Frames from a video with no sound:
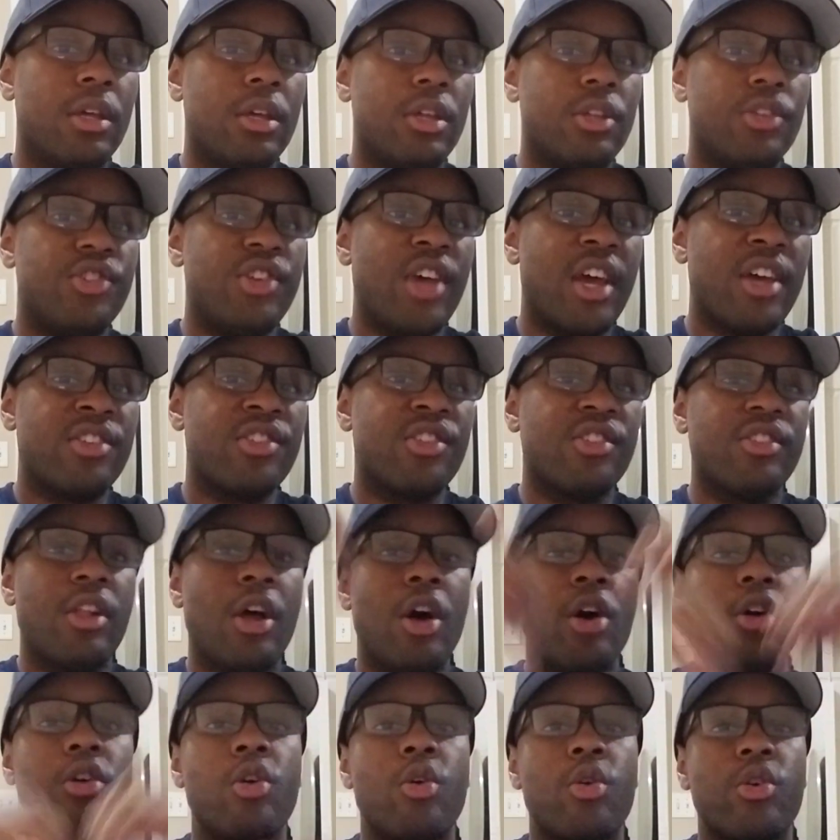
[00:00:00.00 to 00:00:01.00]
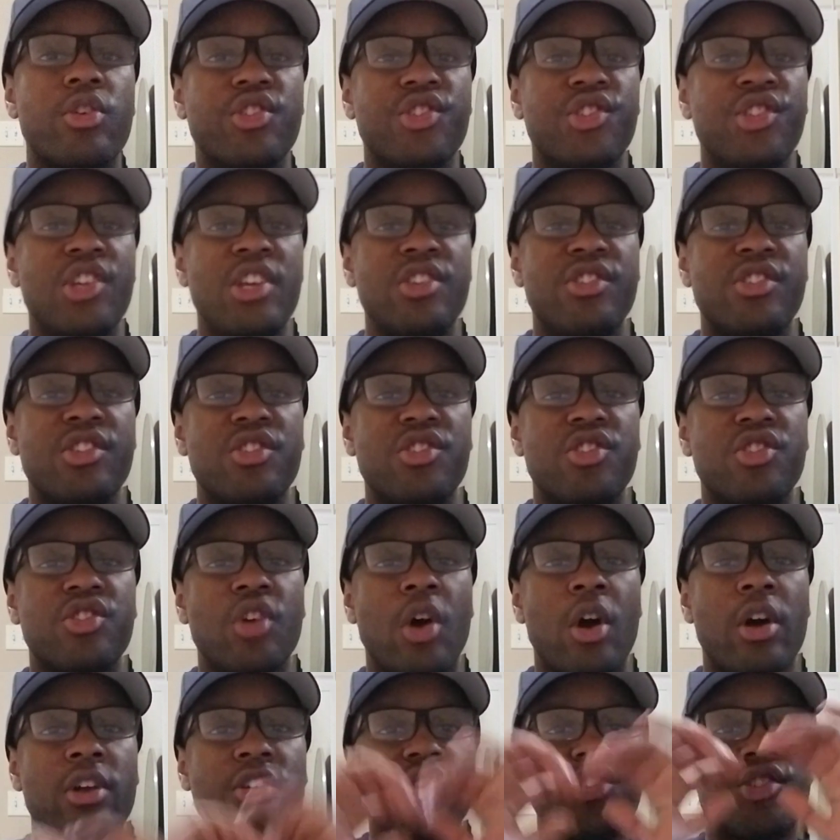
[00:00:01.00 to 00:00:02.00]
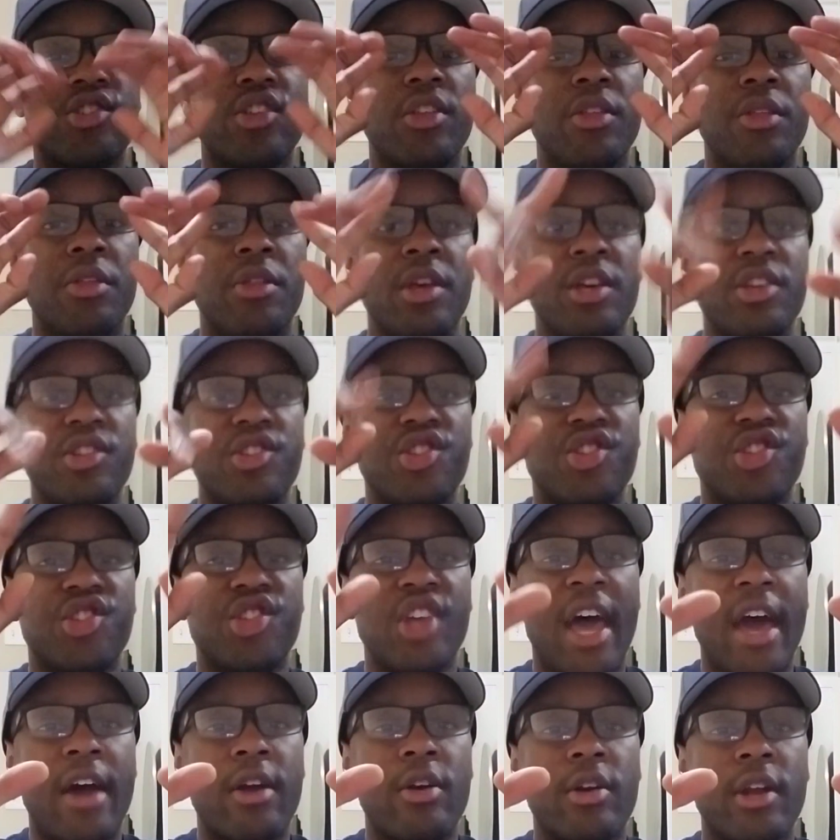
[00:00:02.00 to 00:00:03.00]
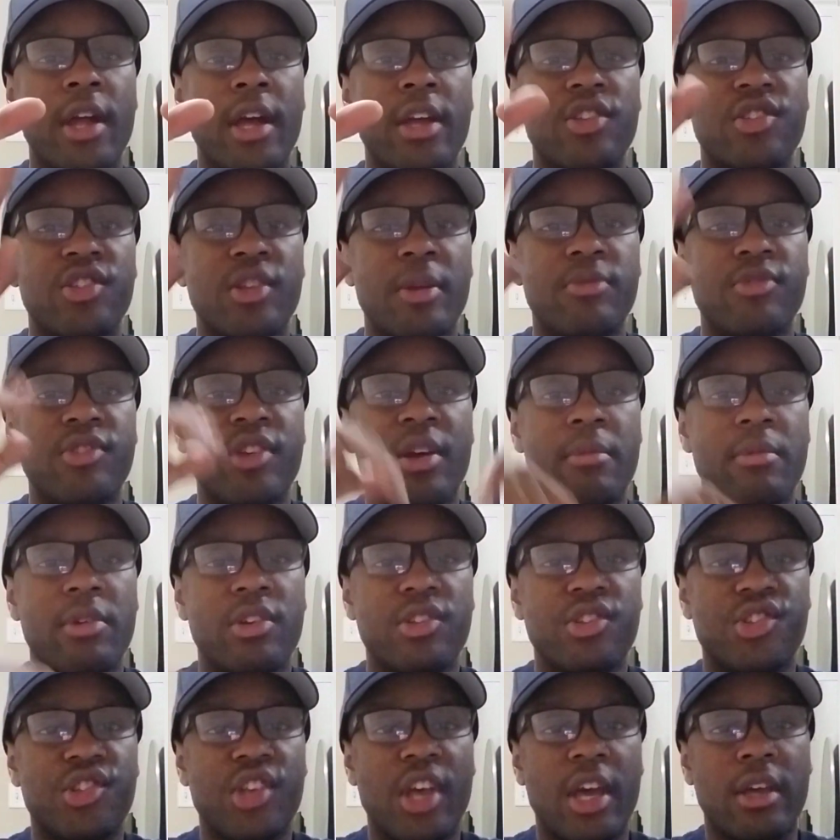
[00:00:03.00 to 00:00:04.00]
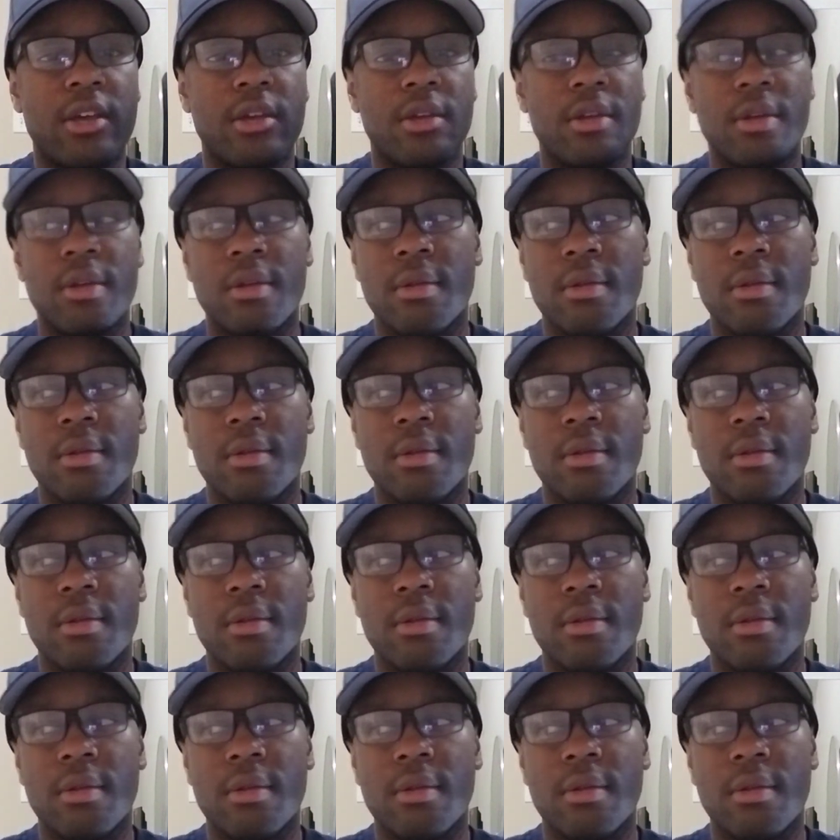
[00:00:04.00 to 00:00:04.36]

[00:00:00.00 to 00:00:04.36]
Texas Longhorns season starts this Saturday, September the 2nd.